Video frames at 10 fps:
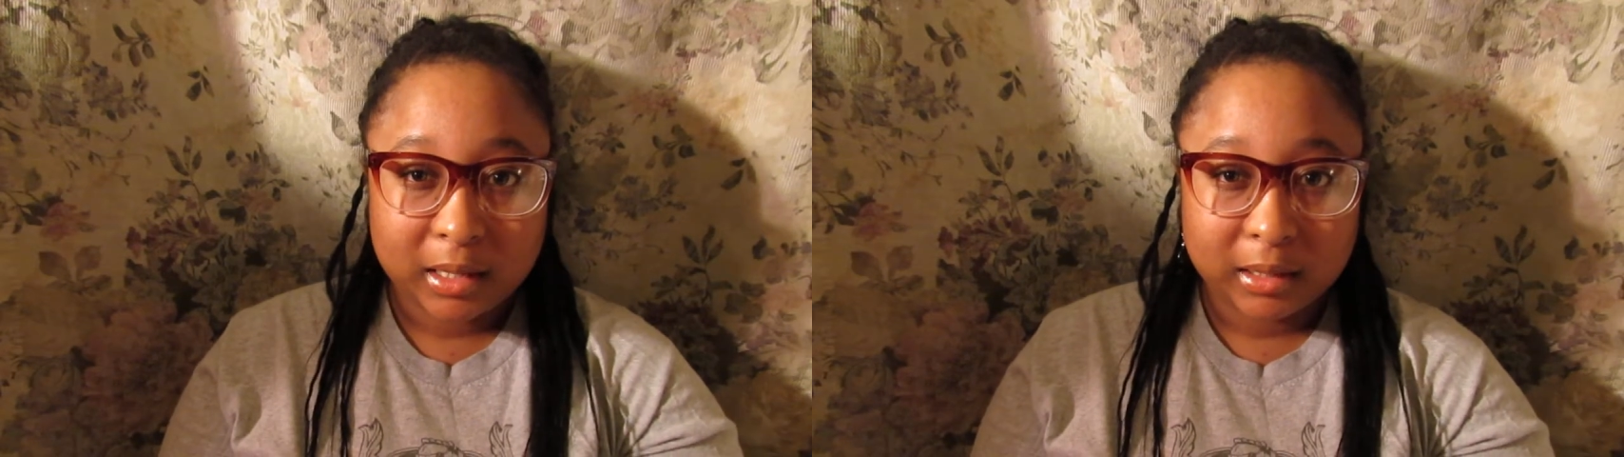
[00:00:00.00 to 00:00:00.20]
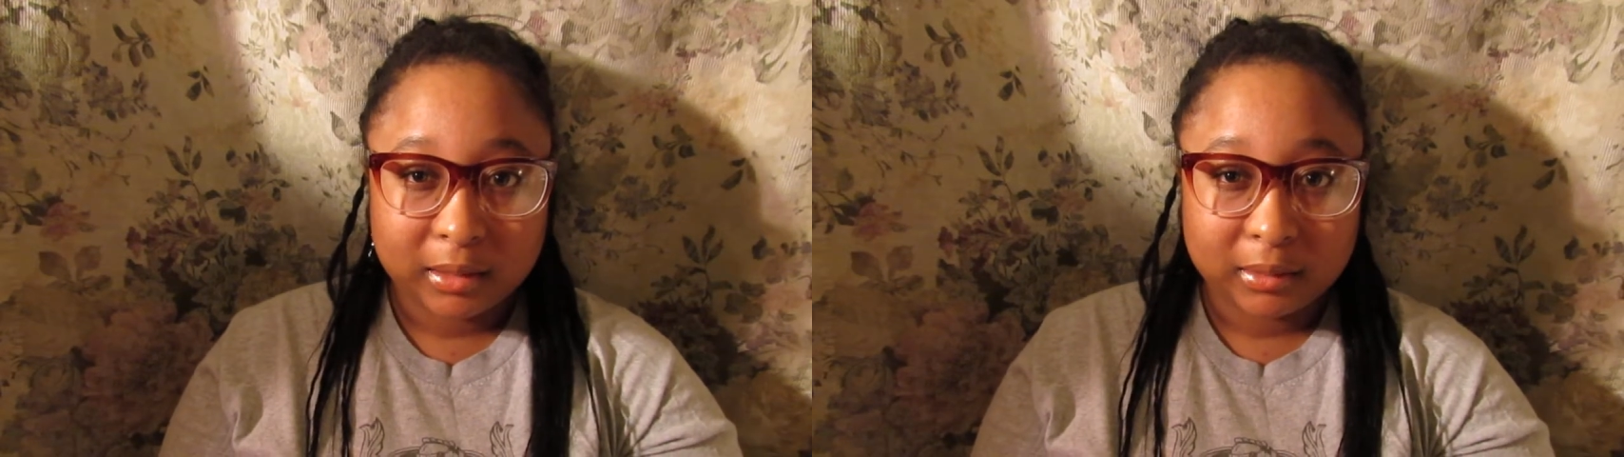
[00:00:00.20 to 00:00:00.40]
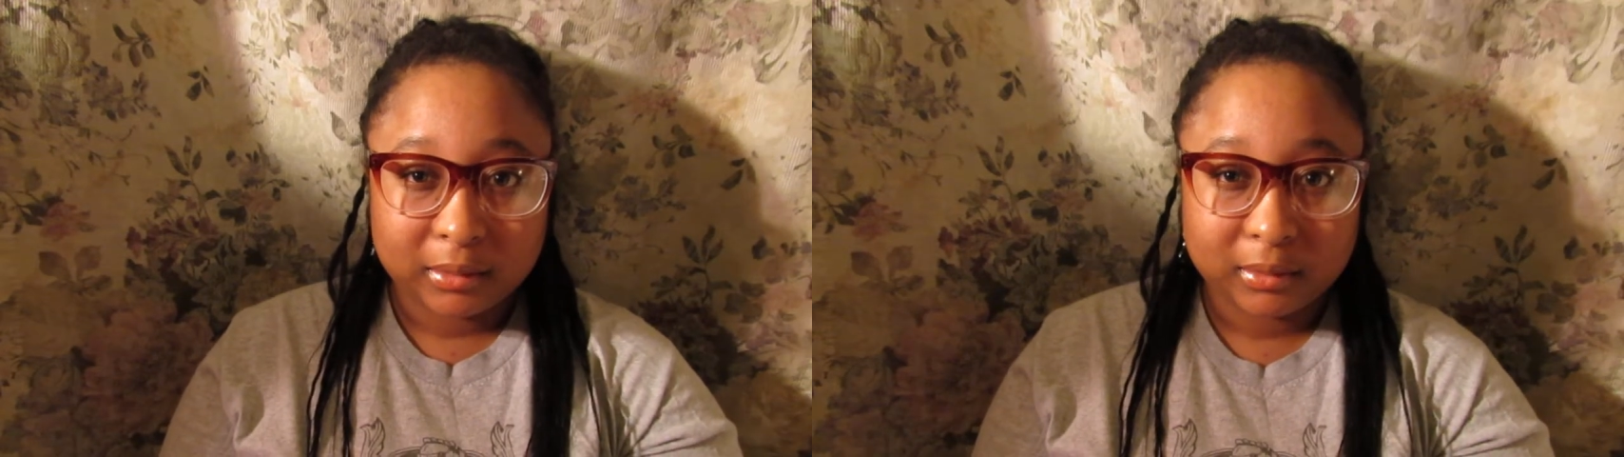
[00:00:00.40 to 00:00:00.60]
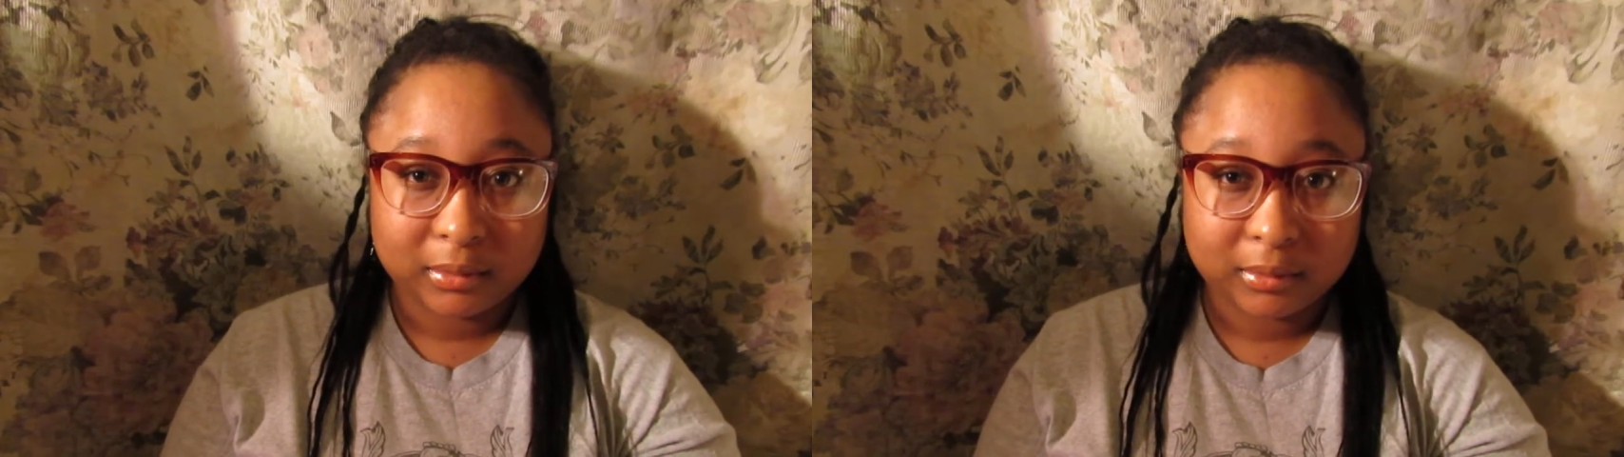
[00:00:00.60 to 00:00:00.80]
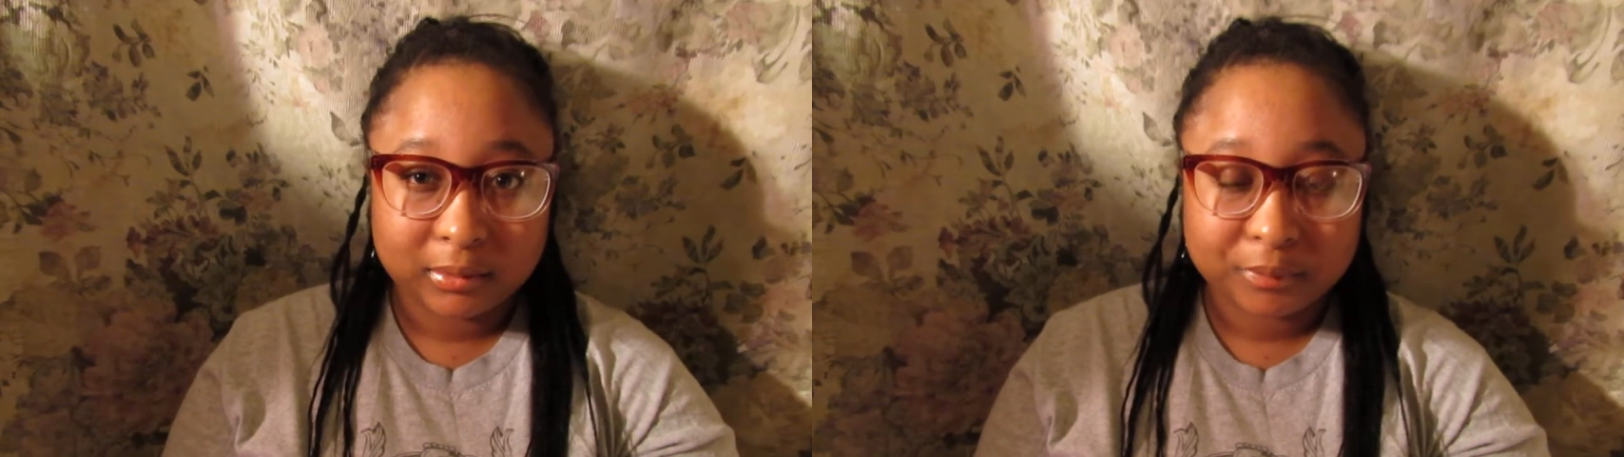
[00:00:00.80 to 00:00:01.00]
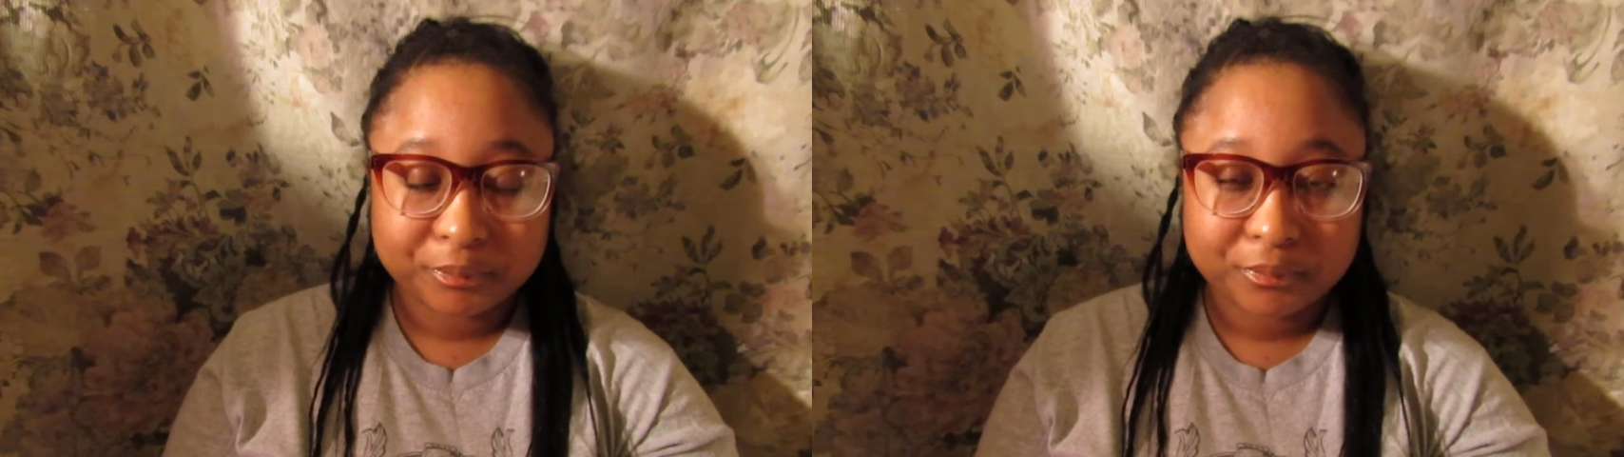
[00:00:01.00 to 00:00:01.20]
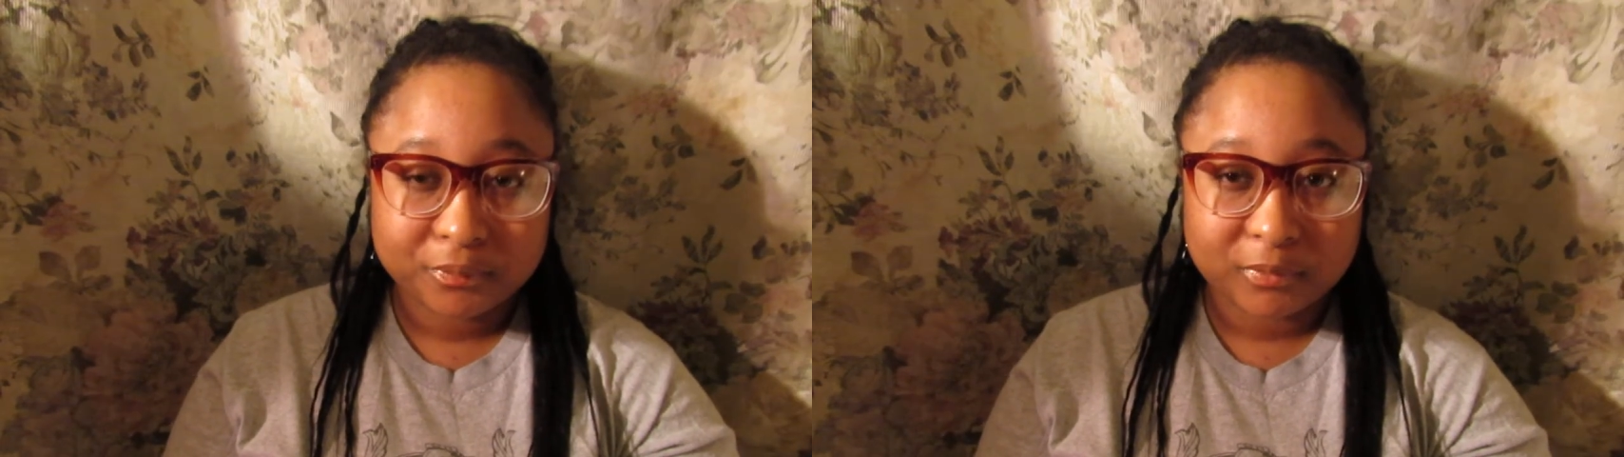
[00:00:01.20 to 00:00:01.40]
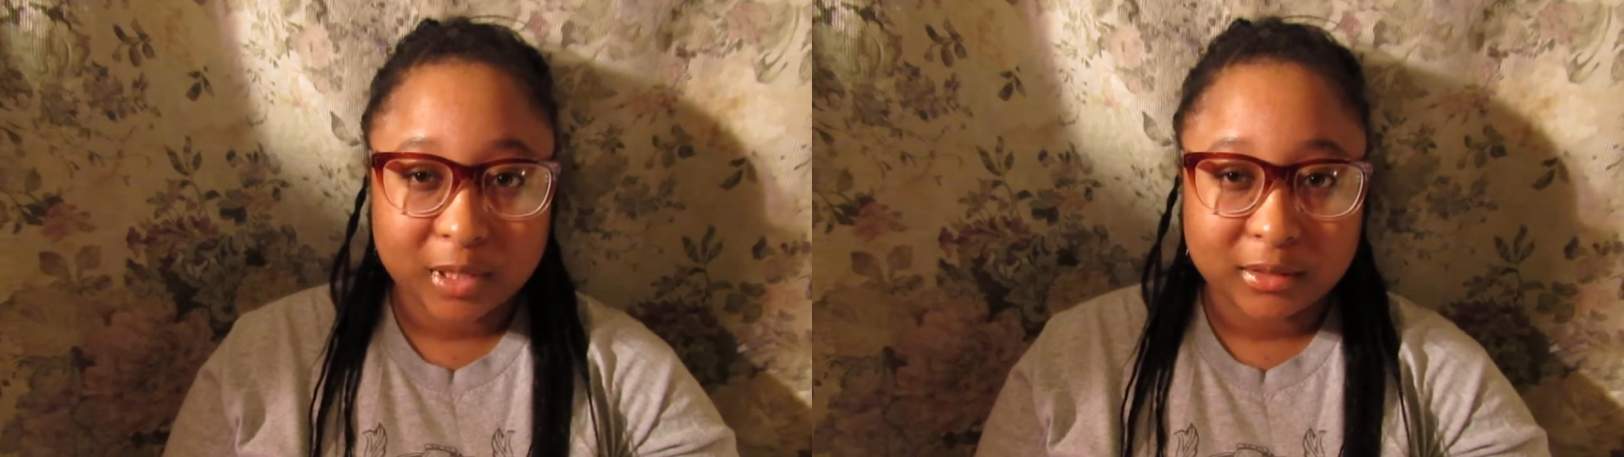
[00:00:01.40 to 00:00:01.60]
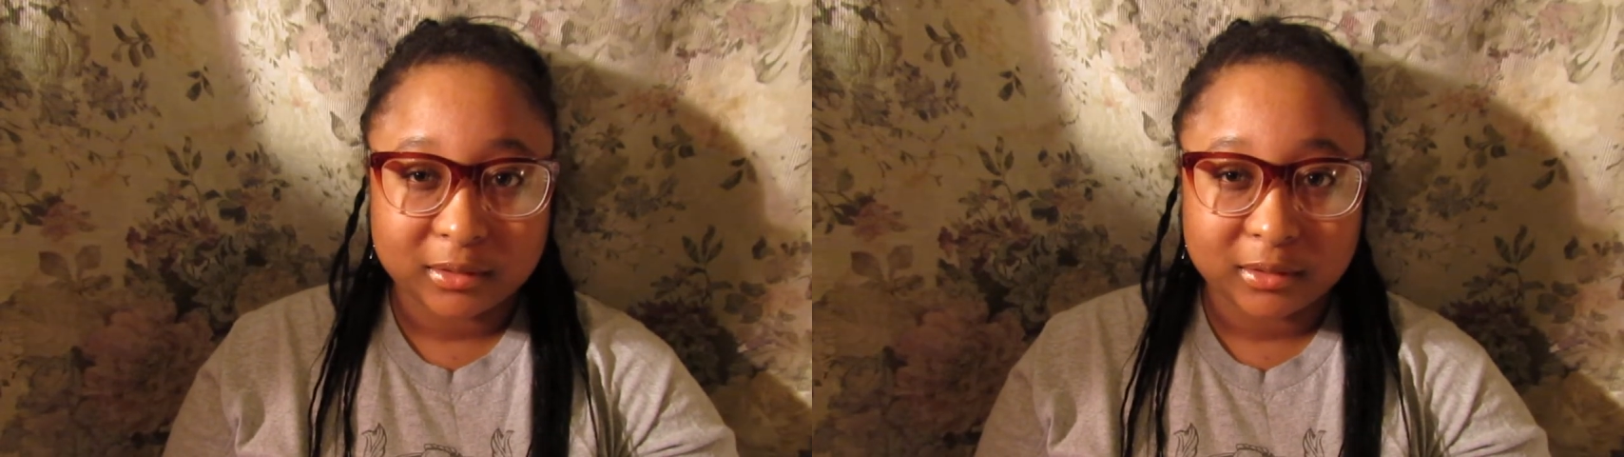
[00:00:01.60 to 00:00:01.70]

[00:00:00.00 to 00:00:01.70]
and I